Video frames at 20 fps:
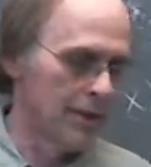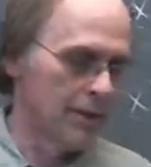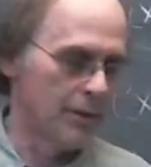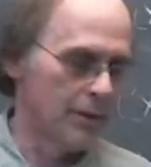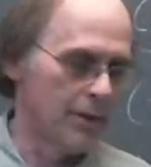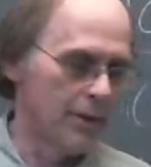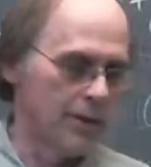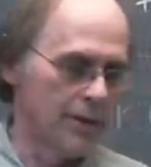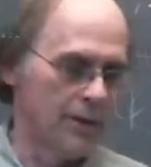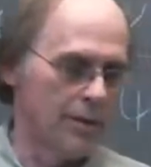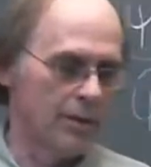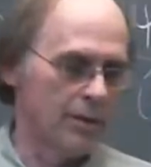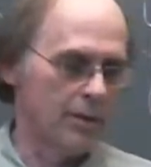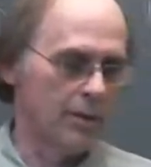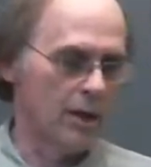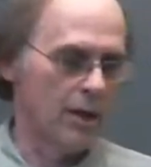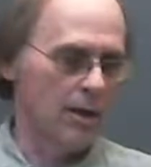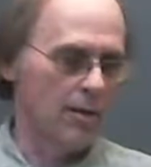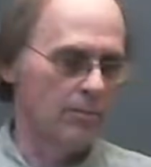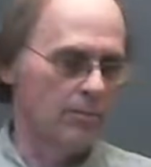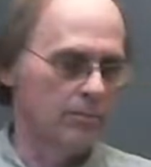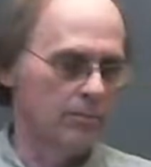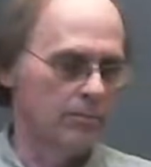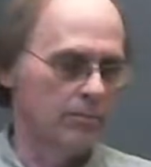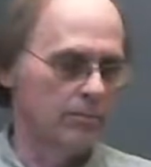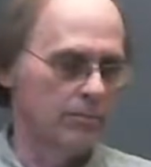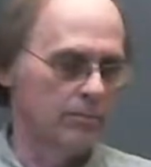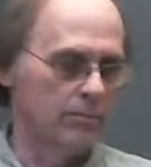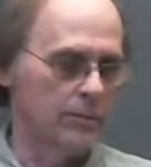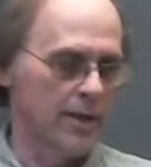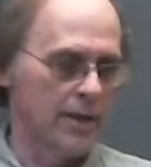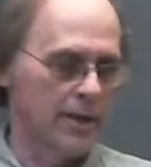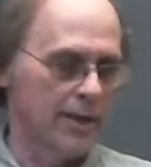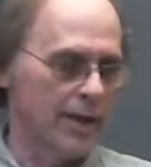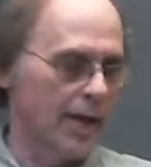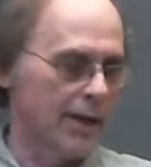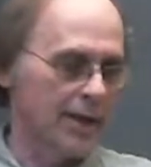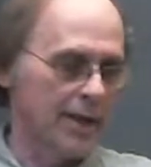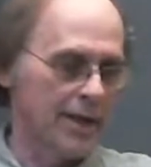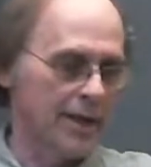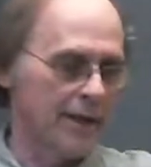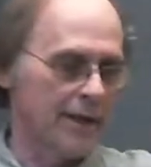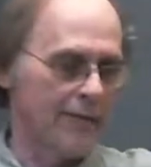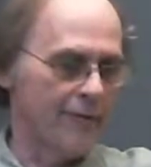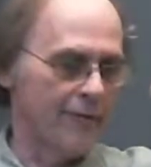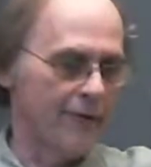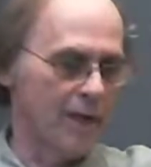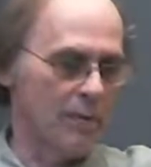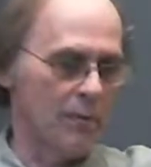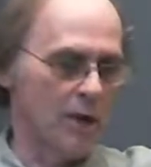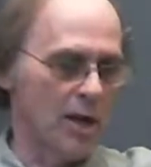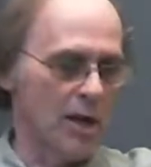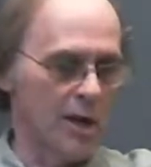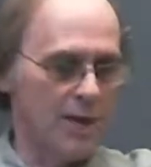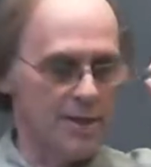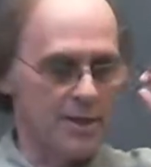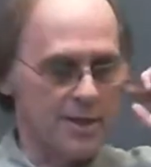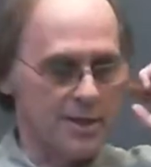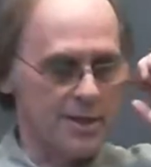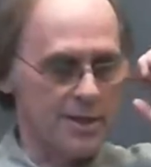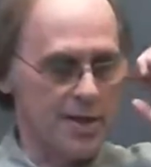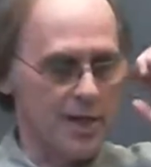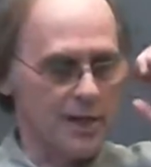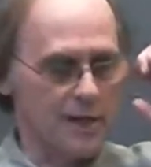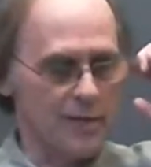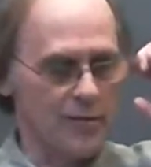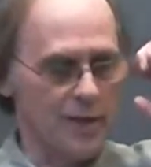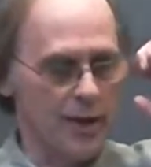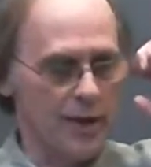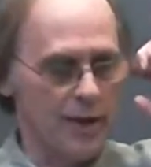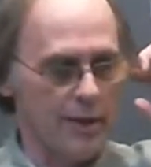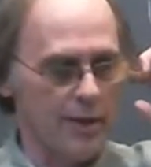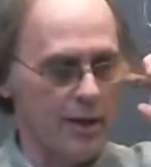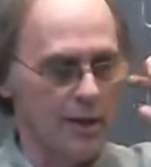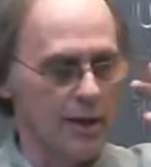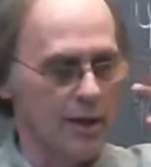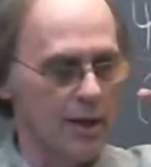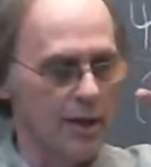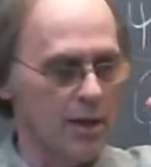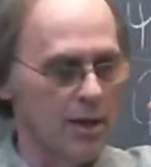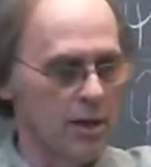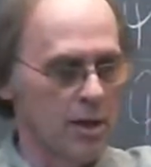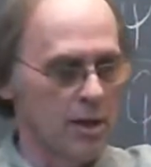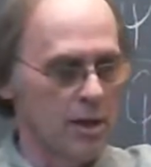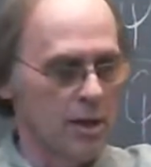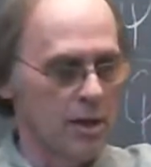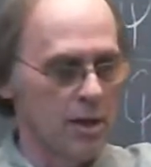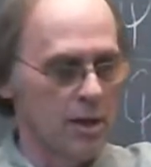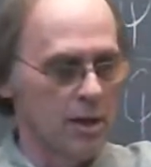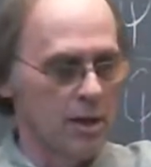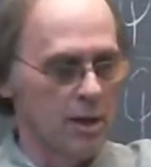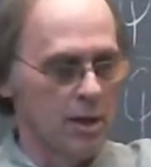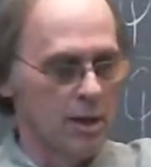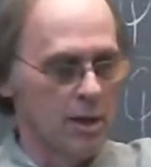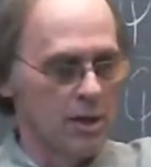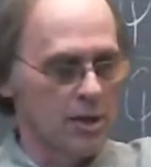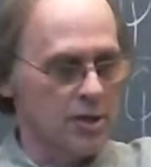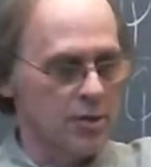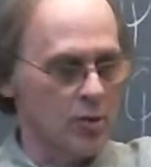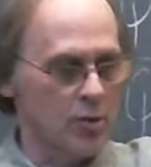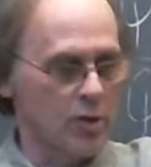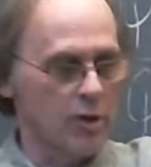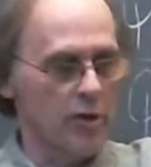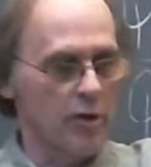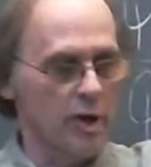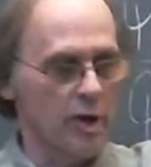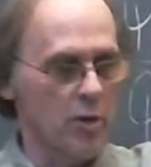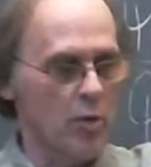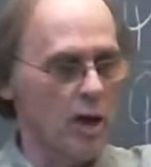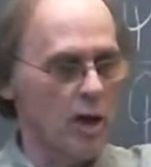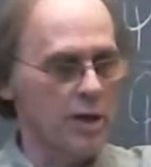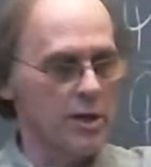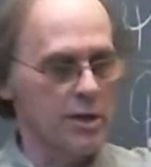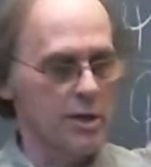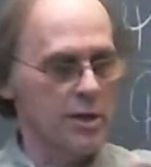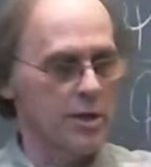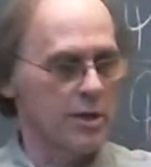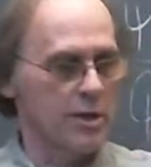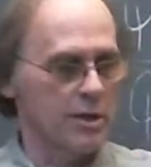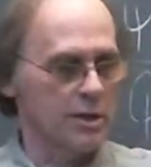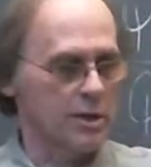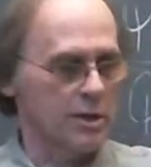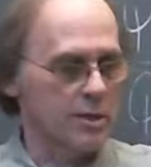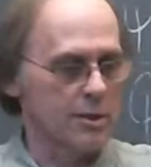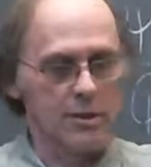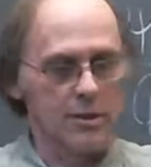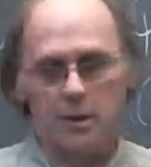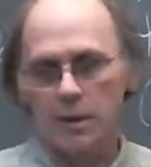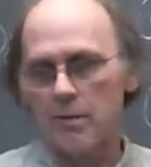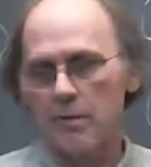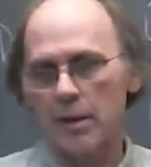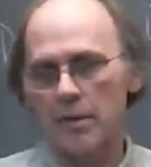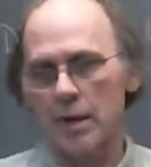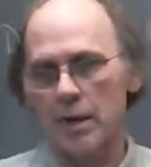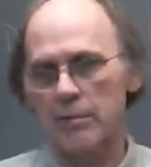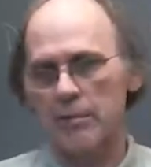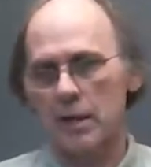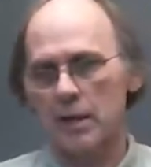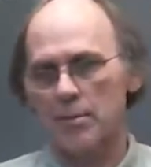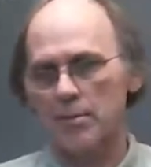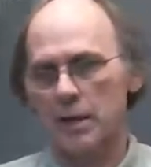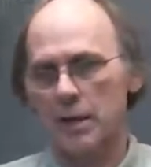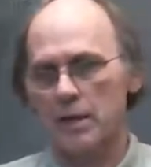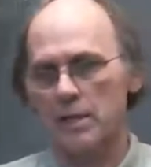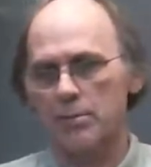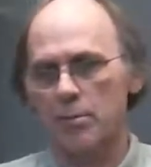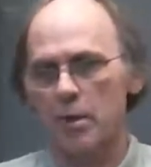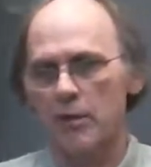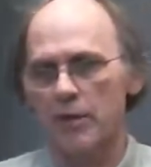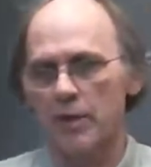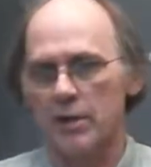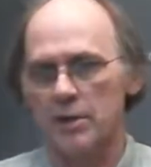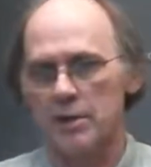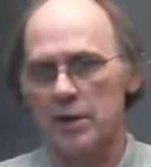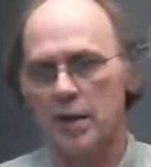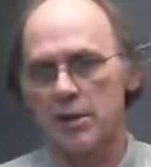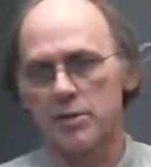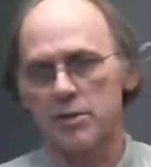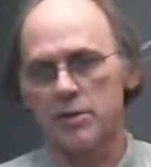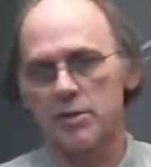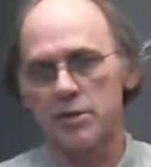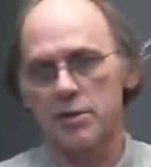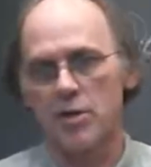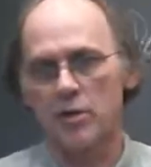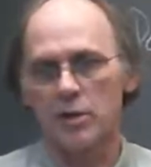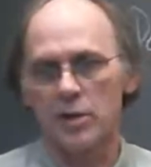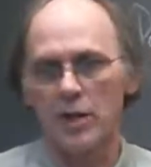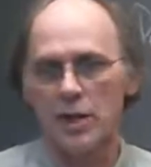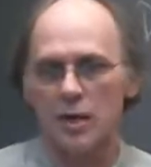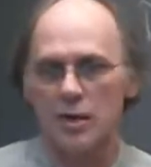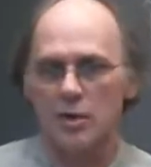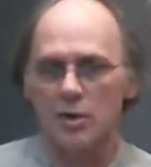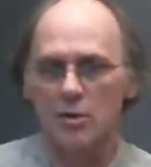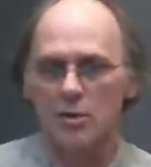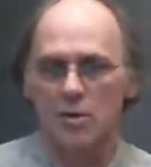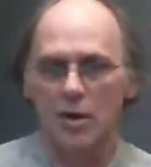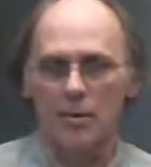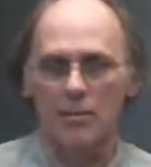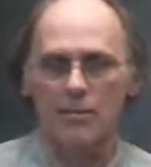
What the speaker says: there the idea of fermions that satisfy the Schrödinger equation makes perfect sense. There's no need to